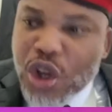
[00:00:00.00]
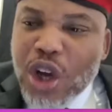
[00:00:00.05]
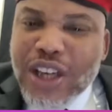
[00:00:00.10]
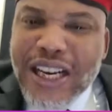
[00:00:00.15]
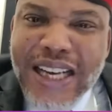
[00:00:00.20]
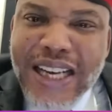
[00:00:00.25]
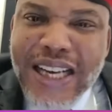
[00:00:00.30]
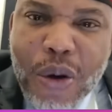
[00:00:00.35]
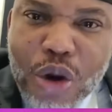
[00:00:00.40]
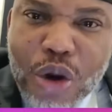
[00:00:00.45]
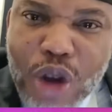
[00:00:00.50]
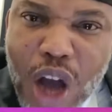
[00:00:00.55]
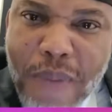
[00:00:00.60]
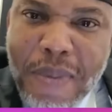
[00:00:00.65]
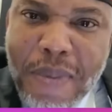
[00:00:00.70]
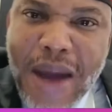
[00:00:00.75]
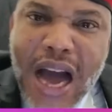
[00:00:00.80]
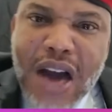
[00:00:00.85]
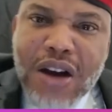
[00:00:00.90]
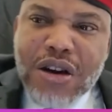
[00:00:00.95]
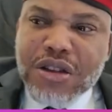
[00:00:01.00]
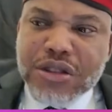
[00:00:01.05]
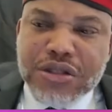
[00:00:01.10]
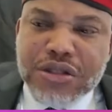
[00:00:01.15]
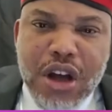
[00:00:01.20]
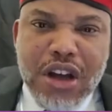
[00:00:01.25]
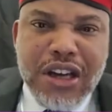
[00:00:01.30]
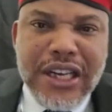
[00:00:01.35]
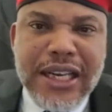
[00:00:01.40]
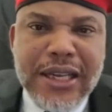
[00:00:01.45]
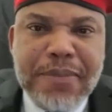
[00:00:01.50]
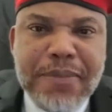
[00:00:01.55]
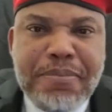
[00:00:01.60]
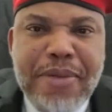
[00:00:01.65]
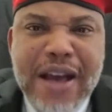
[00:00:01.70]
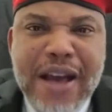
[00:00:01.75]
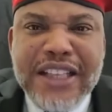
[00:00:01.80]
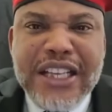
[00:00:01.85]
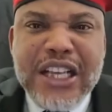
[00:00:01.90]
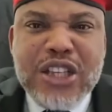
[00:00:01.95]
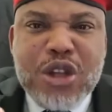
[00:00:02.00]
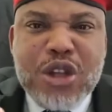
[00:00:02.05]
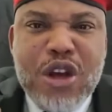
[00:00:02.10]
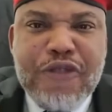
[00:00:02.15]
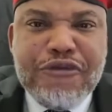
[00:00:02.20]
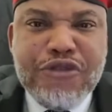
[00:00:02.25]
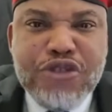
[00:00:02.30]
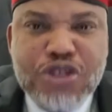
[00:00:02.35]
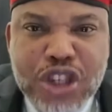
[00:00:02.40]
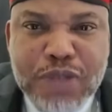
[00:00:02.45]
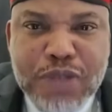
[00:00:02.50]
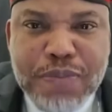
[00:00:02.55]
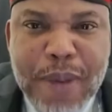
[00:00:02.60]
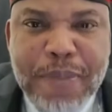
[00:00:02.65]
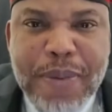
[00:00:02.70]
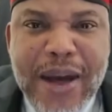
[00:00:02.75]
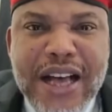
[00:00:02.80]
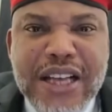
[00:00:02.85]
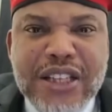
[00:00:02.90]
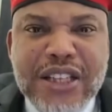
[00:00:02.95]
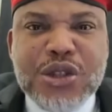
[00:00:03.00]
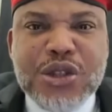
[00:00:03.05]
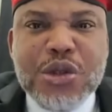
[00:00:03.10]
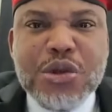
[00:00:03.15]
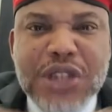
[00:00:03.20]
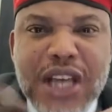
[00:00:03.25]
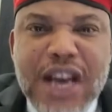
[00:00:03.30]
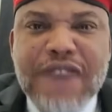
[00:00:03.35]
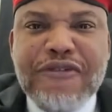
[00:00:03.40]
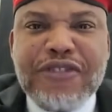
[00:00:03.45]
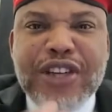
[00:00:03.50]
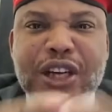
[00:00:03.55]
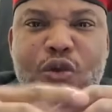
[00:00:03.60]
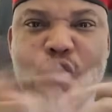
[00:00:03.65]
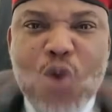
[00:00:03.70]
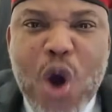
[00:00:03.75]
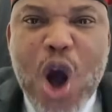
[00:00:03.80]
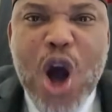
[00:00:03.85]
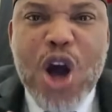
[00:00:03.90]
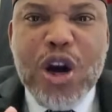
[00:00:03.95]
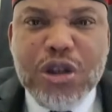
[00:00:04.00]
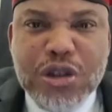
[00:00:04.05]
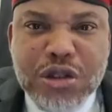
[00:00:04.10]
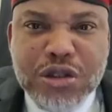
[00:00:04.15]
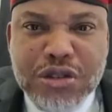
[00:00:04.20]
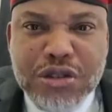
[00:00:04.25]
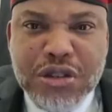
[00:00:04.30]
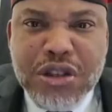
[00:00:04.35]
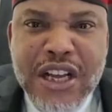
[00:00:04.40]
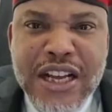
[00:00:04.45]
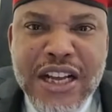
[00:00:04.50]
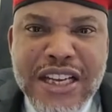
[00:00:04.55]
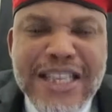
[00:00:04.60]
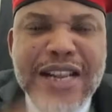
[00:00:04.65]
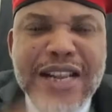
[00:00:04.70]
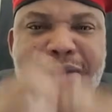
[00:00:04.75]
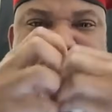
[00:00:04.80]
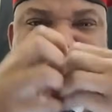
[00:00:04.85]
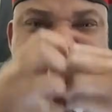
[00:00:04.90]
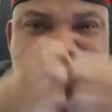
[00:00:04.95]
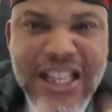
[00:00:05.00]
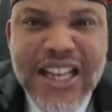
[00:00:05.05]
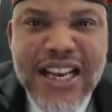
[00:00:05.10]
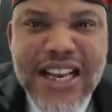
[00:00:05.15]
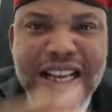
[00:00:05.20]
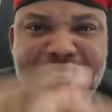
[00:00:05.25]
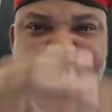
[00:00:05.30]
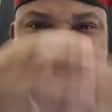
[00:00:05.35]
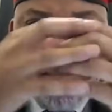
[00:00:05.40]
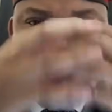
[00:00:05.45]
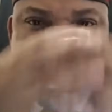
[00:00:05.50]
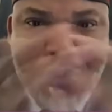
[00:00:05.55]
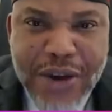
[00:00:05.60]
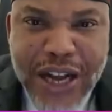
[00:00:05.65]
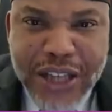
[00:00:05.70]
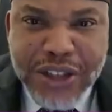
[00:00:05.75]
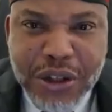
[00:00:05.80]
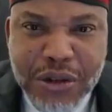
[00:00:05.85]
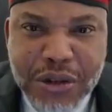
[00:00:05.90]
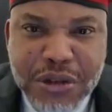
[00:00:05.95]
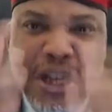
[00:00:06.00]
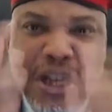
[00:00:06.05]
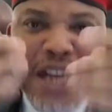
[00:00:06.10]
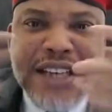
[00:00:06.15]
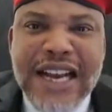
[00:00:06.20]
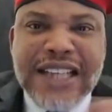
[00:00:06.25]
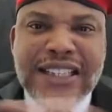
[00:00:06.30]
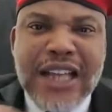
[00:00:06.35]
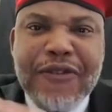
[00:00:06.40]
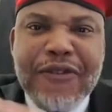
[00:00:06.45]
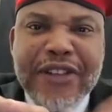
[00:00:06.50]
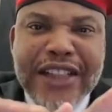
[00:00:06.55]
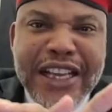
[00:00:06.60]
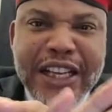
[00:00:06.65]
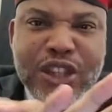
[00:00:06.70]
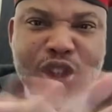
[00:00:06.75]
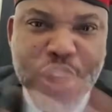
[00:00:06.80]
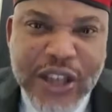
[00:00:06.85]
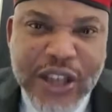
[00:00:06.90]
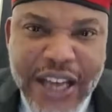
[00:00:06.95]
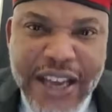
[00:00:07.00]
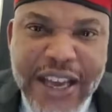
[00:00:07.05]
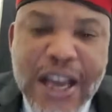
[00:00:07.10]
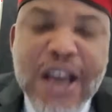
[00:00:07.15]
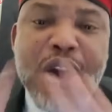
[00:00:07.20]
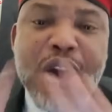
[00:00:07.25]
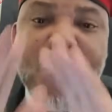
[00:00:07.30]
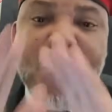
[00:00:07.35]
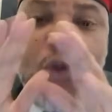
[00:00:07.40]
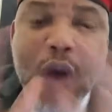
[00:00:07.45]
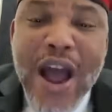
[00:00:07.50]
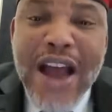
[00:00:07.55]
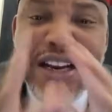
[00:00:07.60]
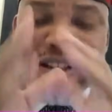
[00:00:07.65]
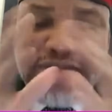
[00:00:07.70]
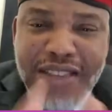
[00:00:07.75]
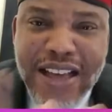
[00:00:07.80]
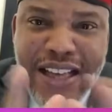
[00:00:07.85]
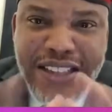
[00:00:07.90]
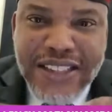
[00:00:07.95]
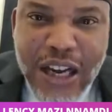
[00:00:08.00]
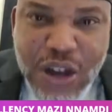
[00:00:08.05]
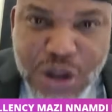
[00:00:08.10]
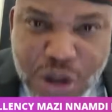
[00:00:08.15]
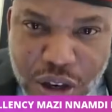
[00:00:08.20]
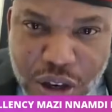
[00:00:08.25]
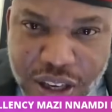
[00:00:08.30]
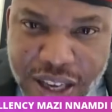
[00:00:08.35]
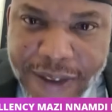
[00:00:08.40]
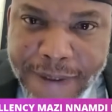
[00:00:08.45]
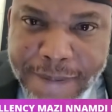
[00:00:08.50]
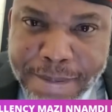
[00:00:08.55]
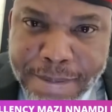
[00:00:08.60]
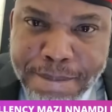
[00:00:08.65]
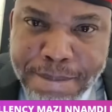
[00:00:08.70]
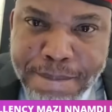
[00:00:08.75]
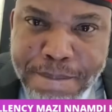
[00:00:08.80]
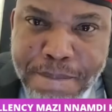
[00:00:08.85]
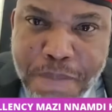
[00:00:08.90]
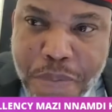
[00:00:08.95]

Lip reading: So that they will come out on the pages of newspapers to give the world the misleading impression that everything is okay, when things are not okay.